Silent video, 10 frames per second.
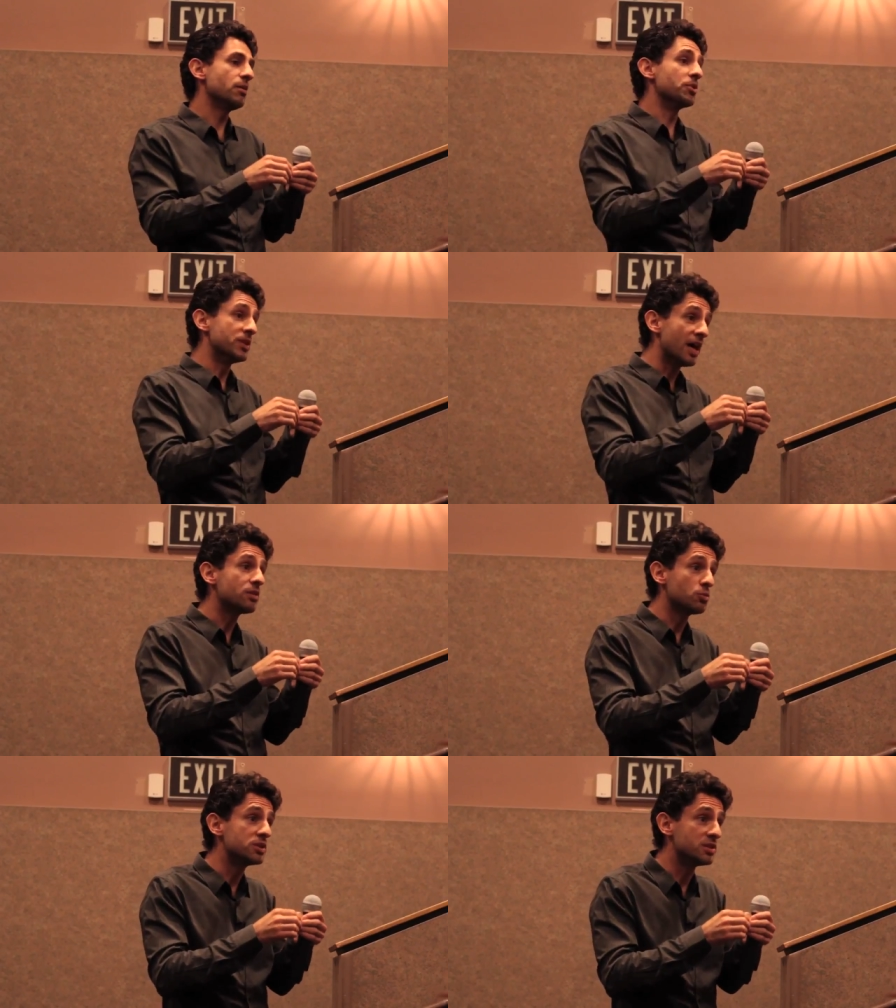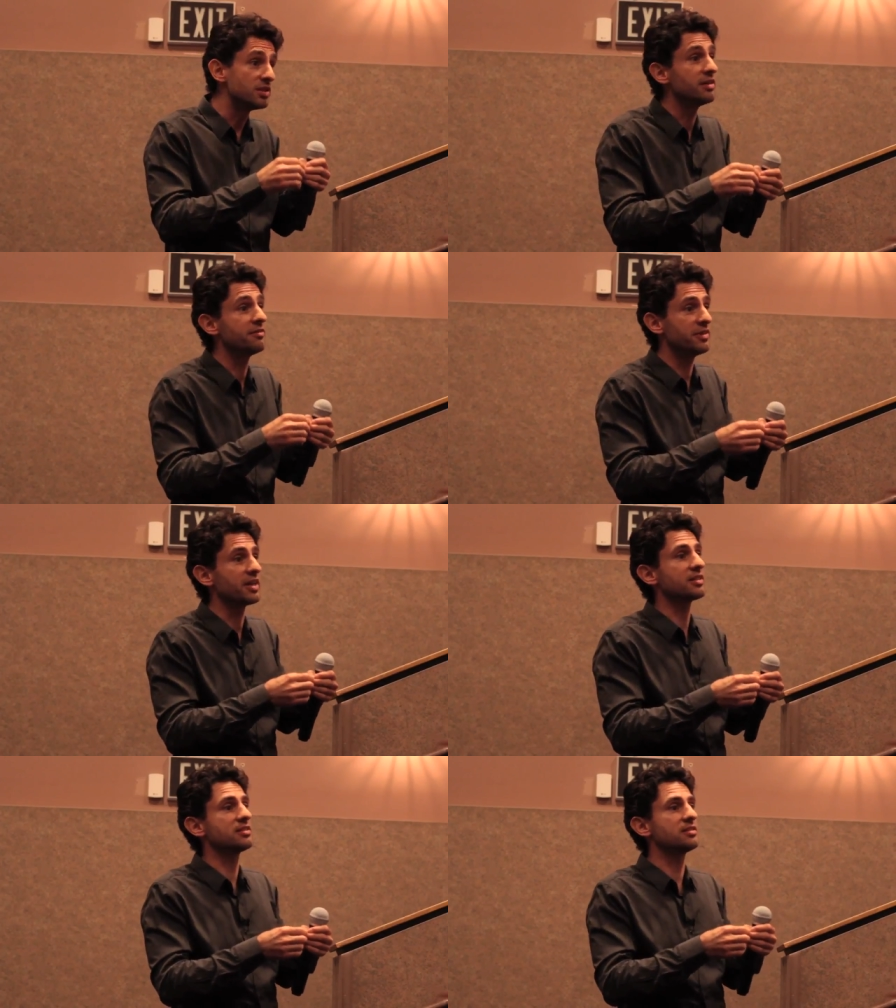But that we see the
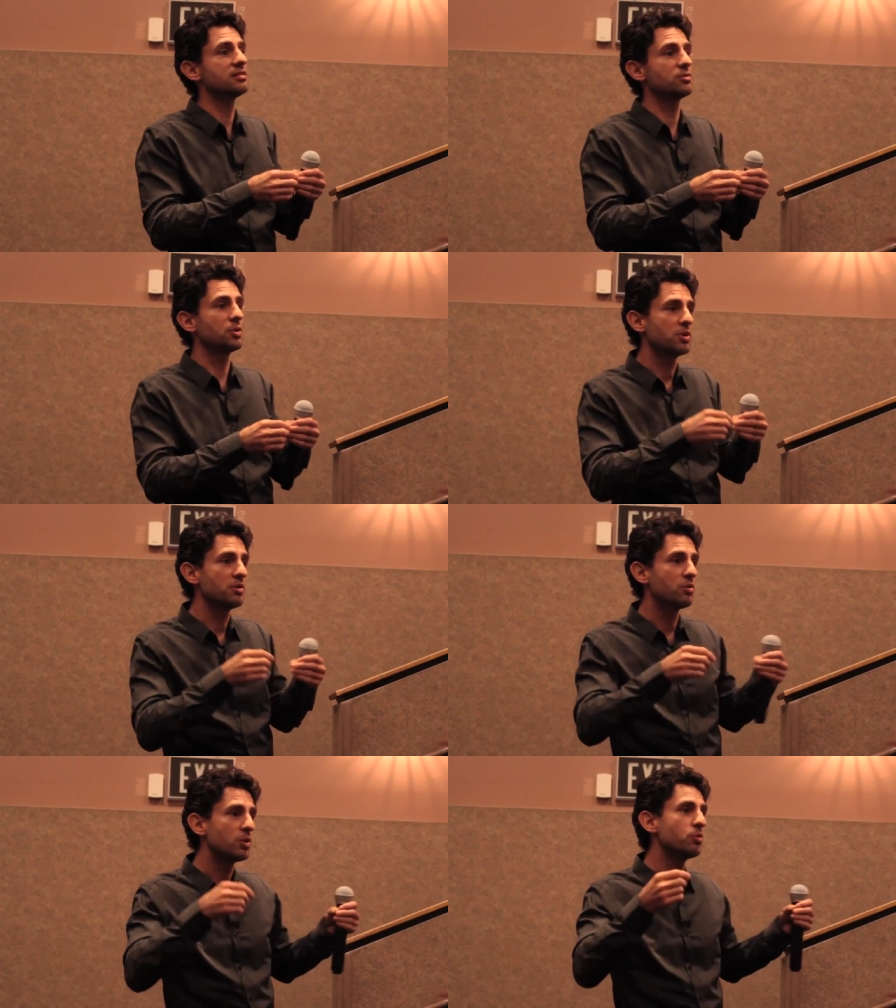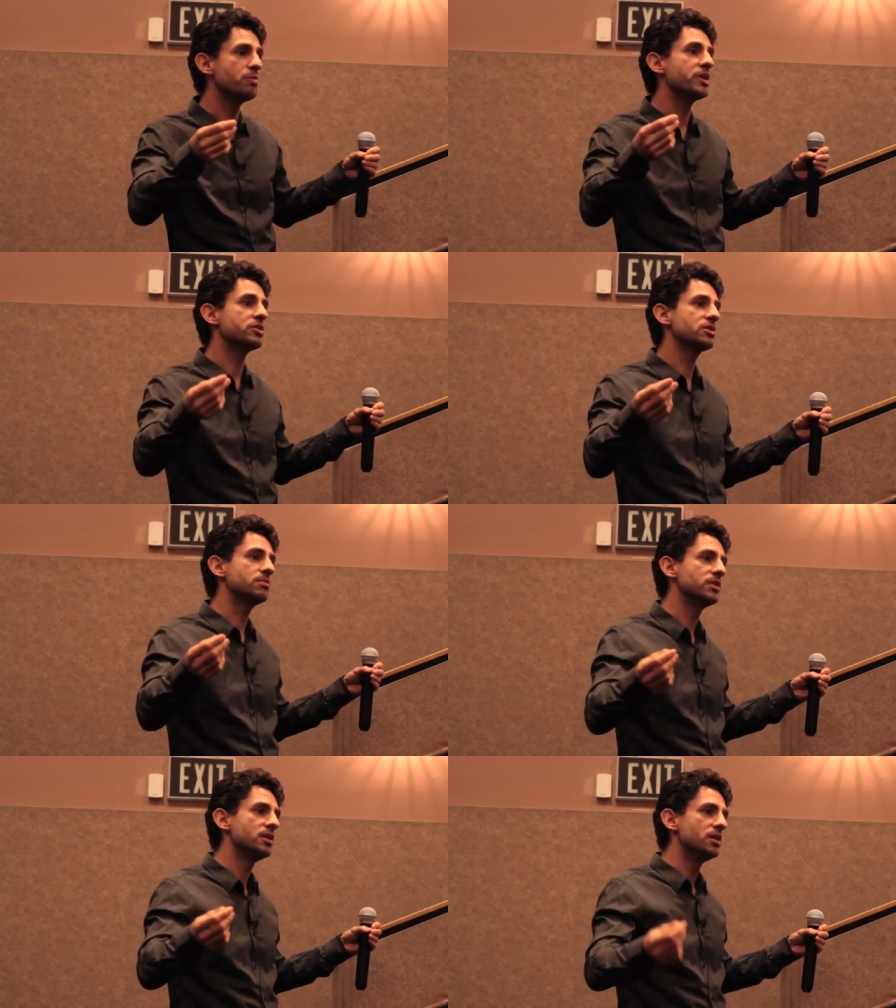effects when we measure
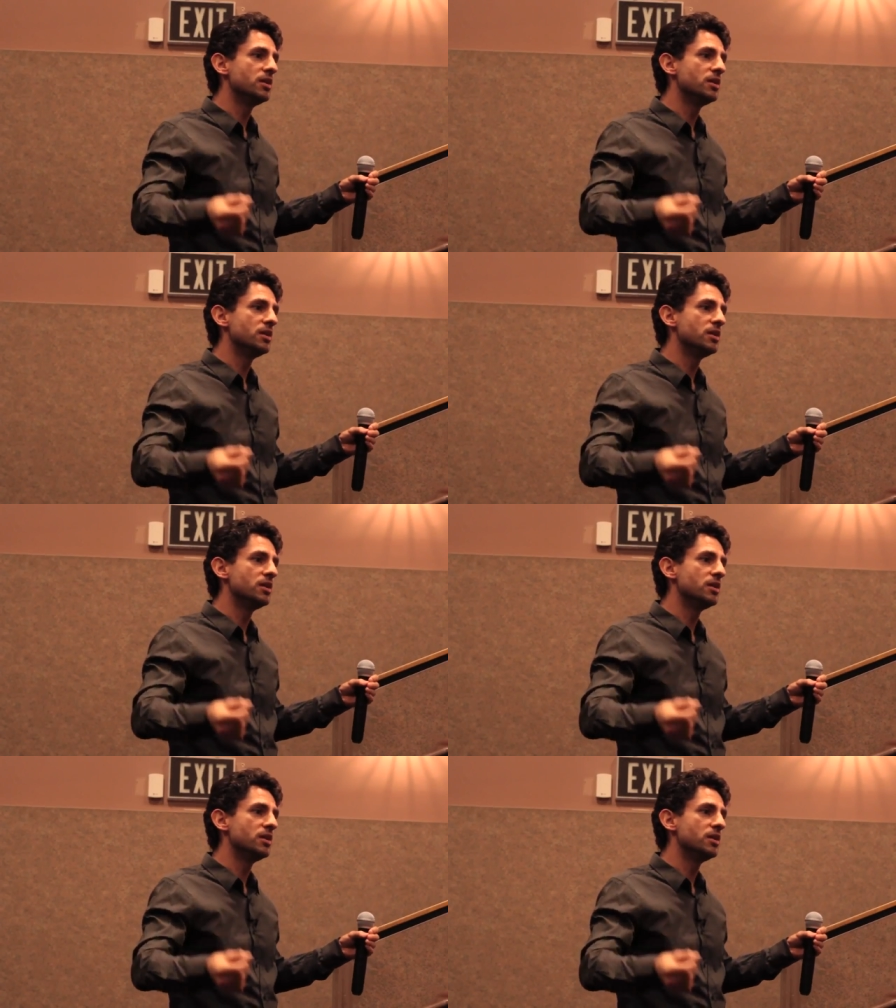them.